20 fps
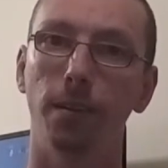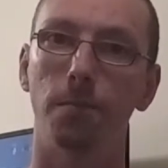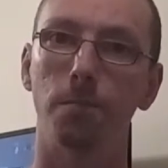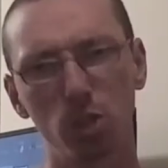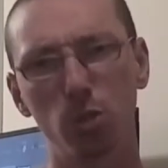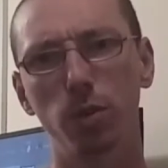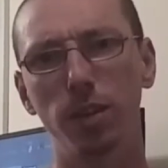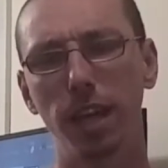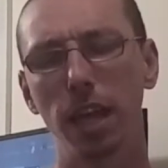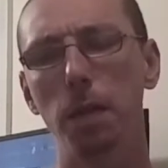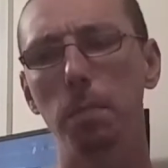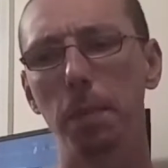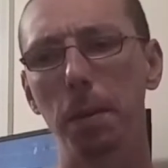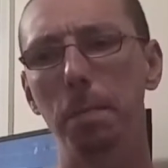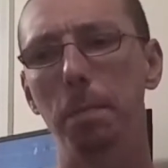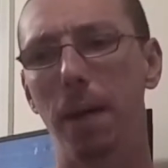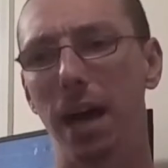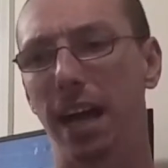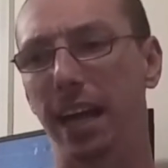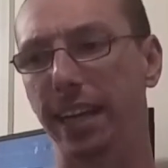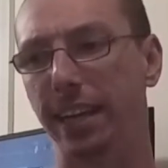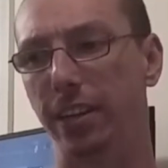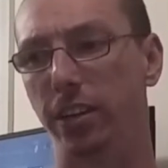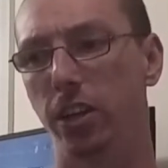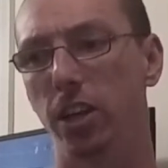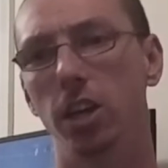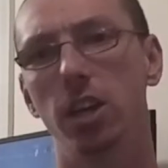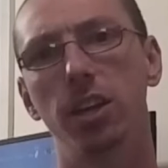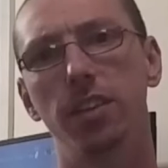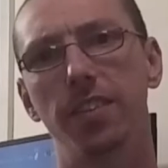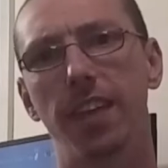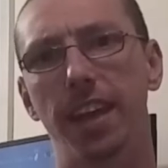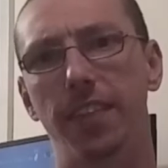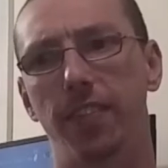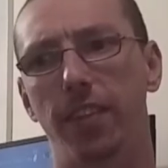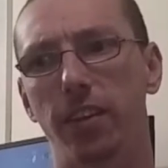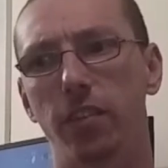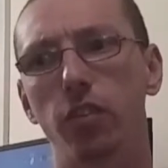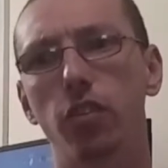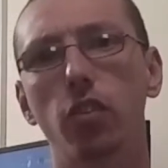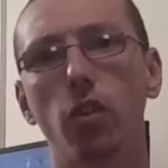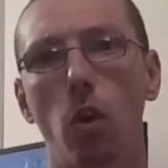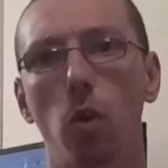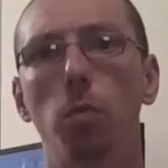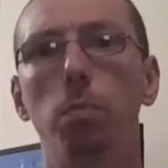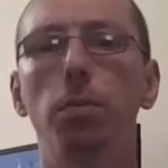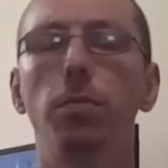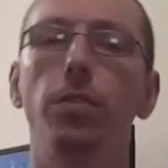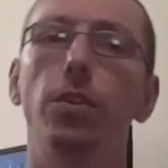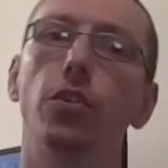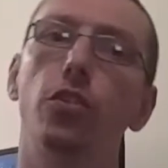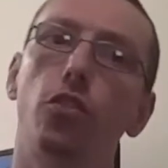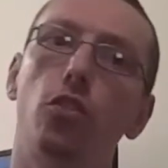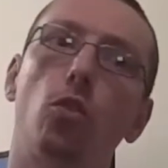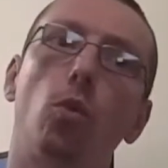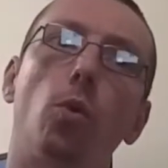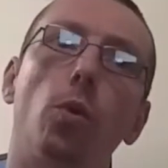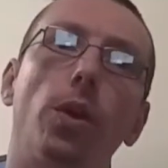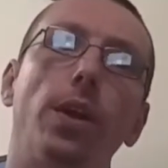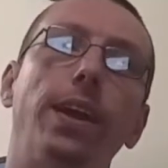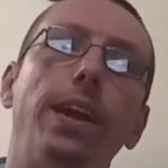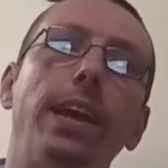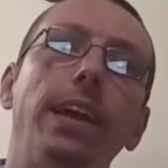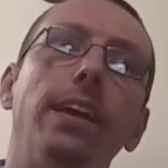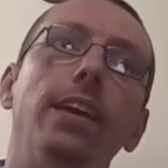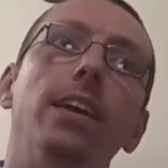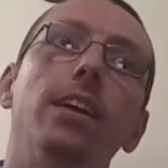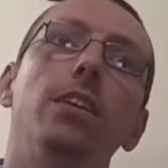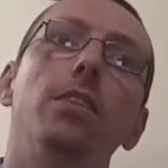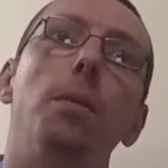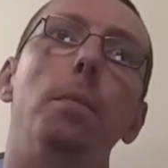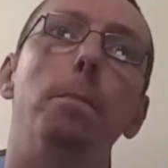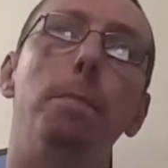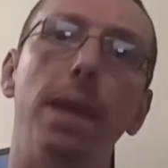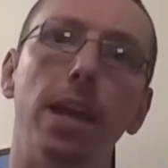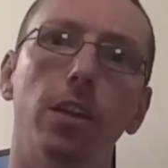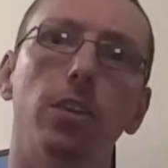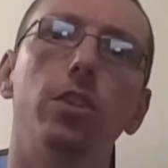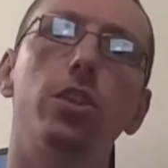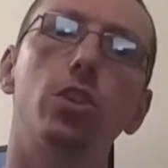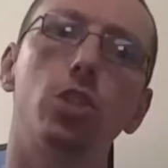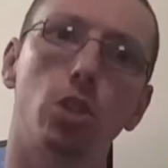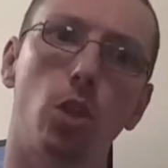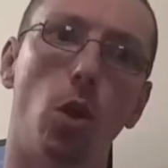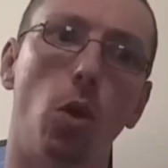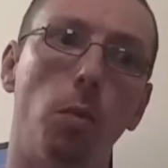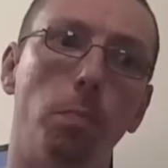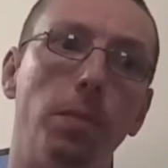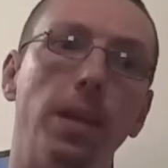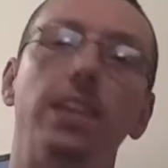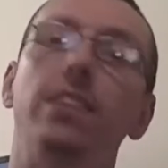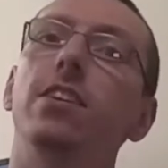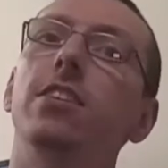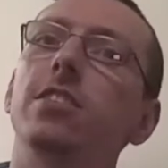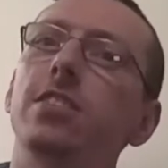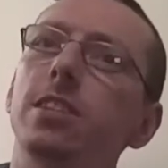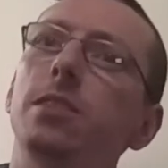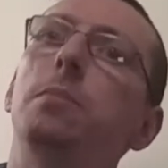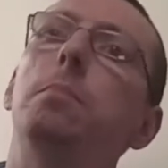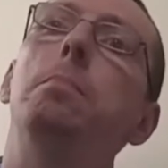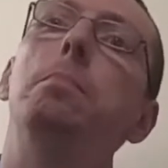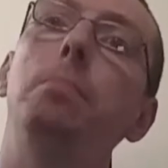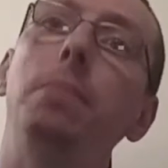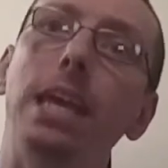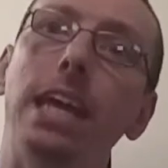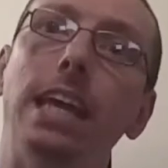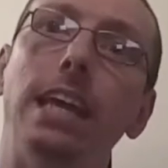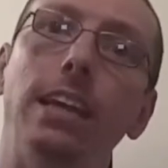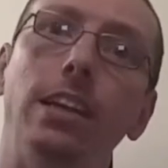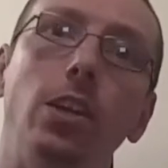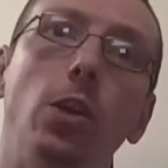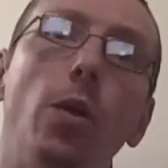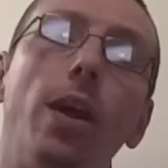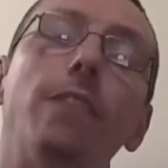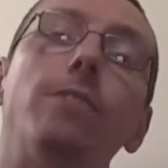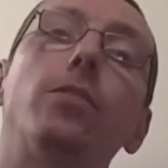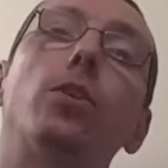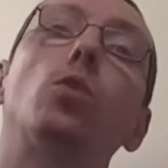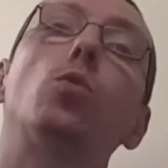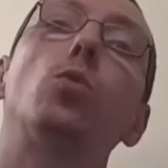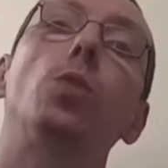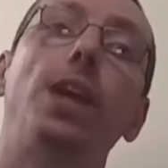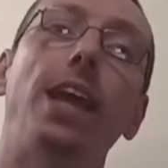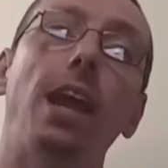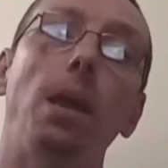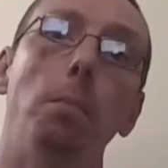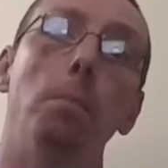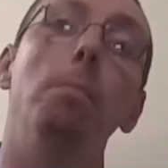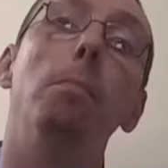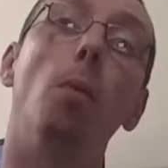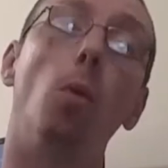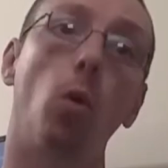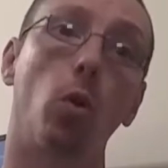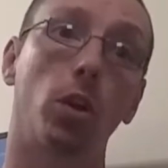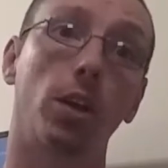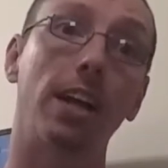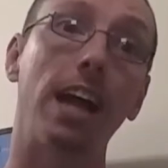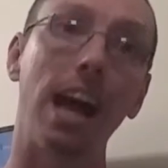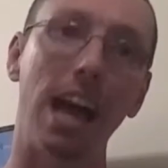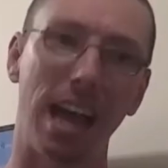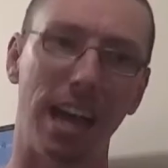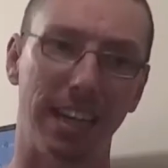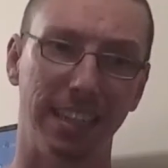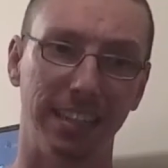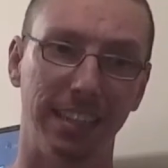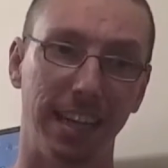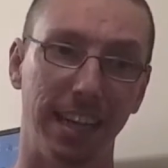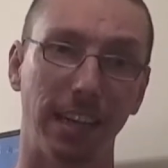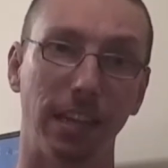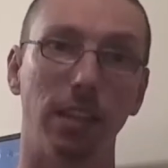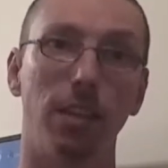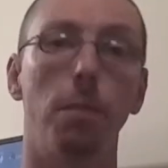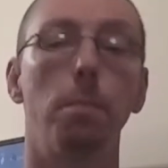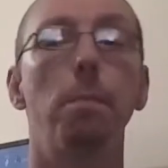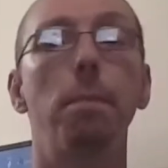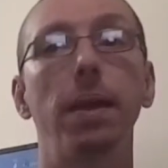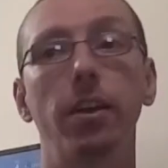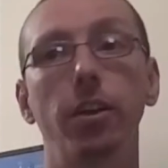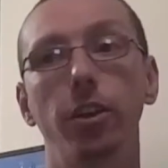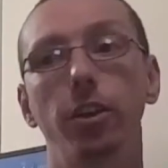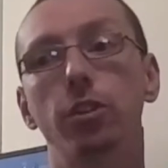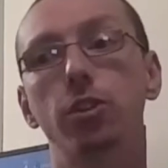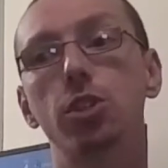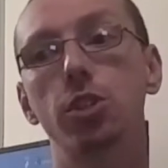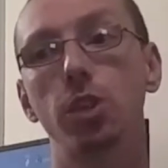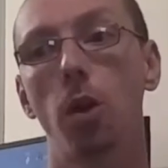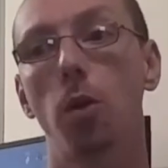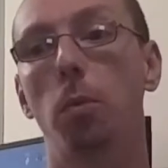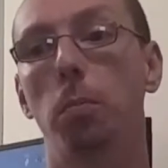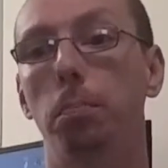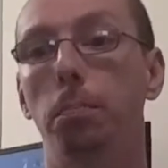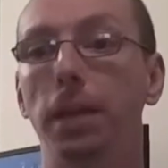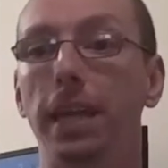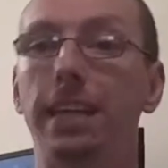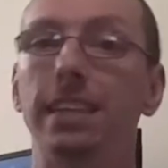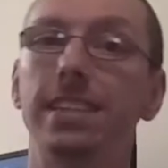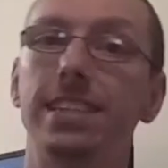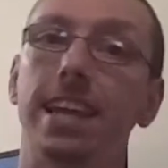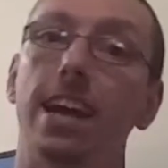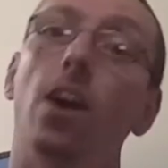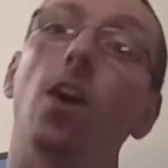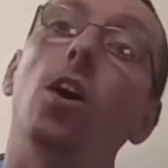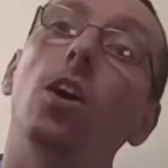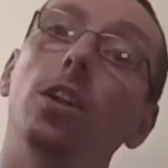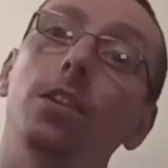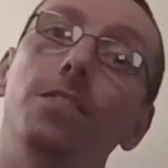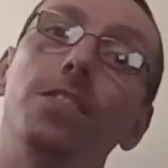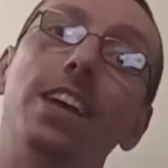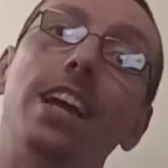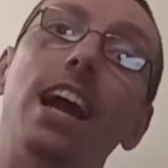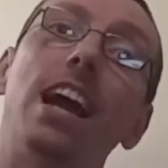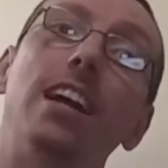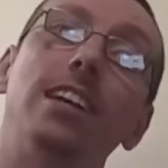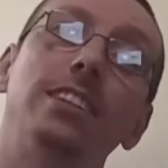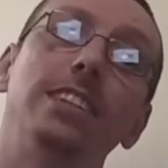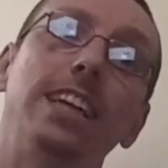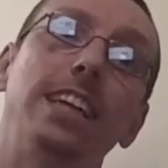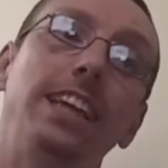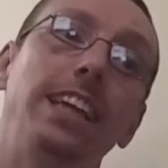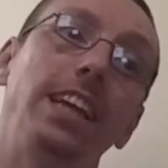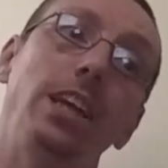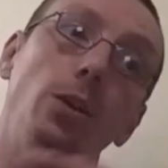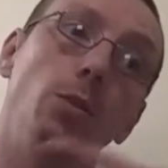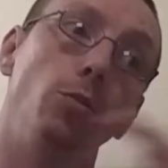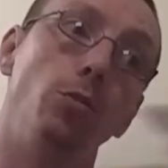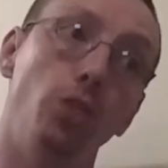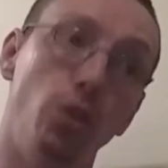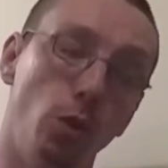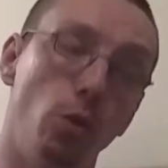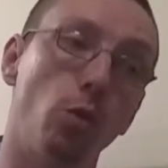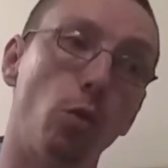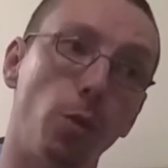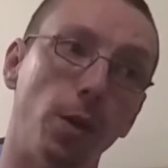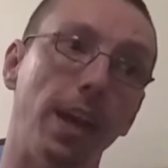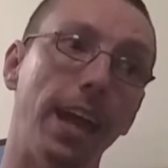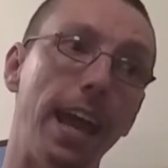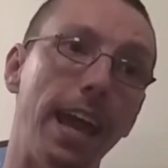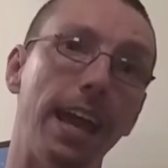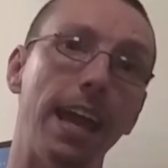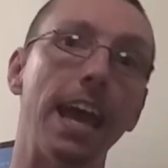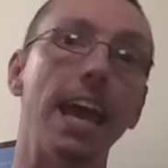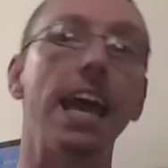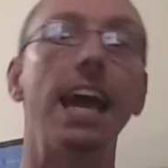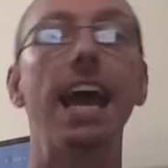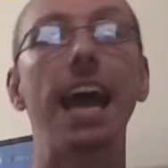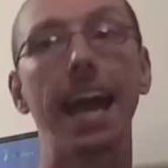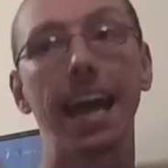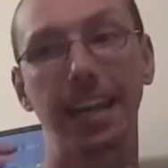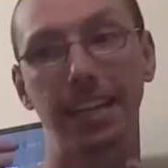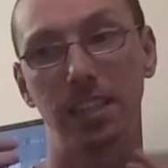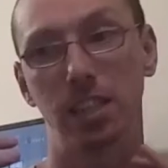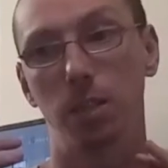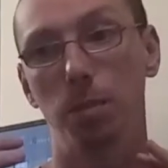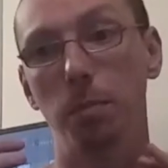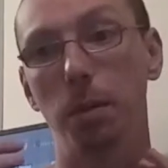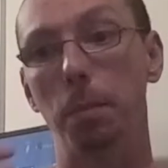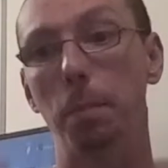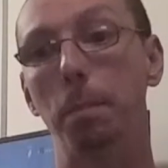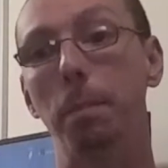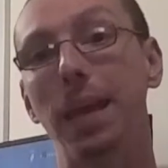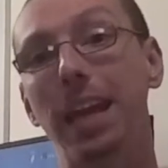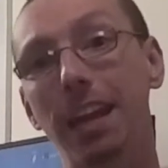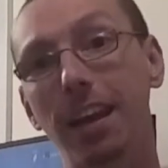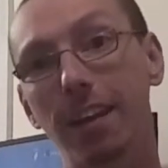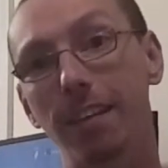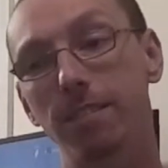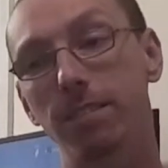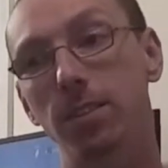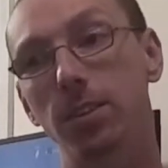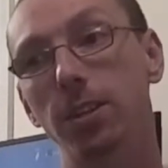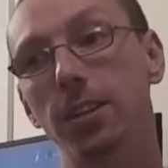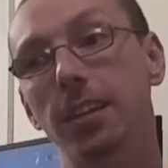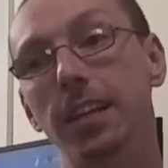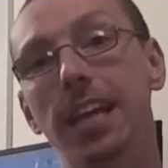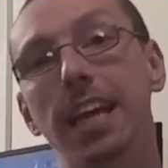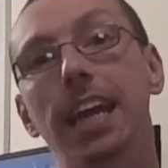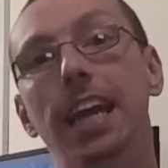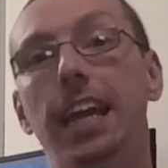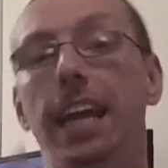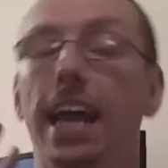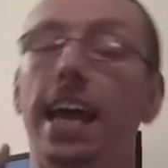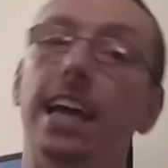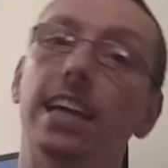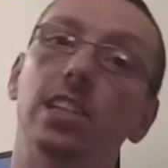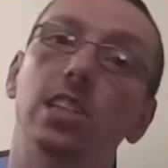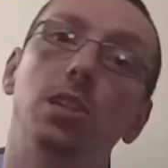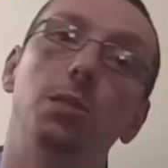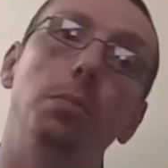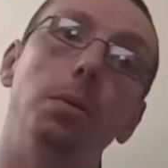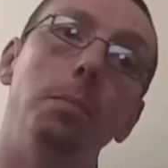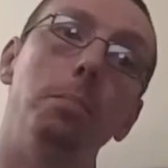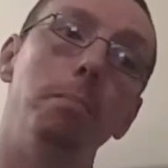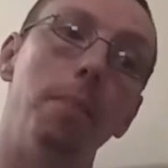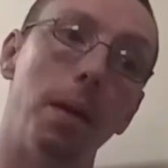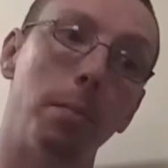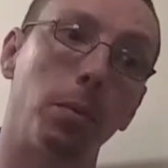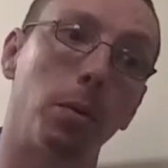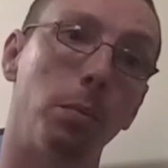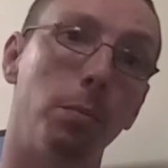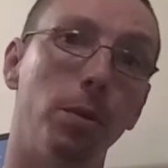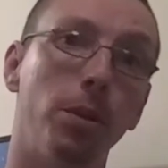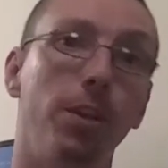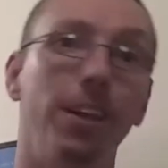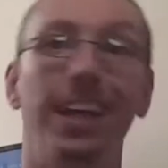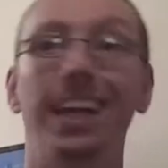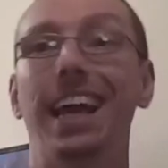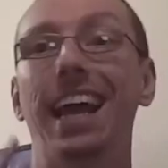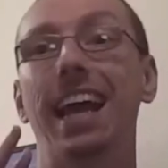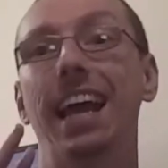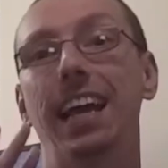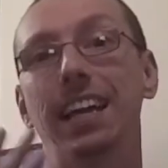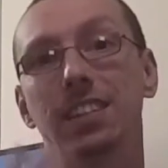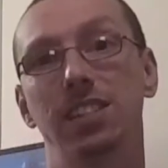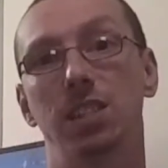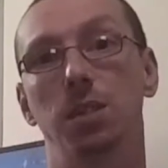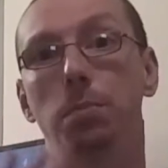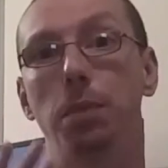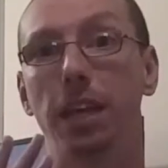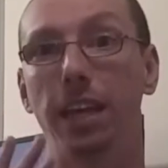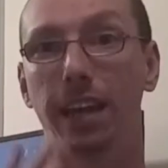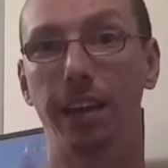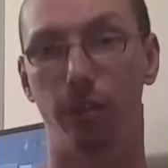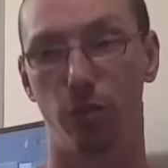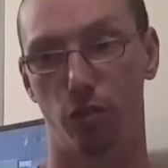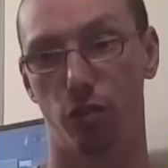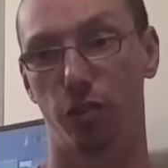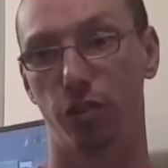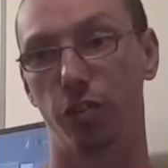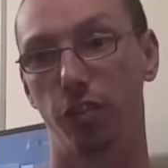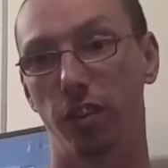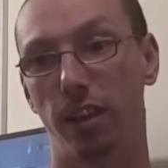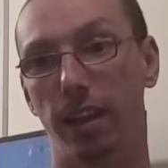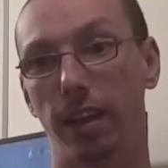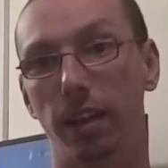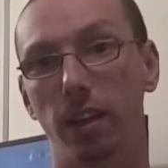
So keep in mind that the scope of your story, the bigger the scope, that doesn't mean you have to create more content. The bigger your scope means that all of the content that you do create has to be meaningful, and it has to be memorable, and it has to be interesting.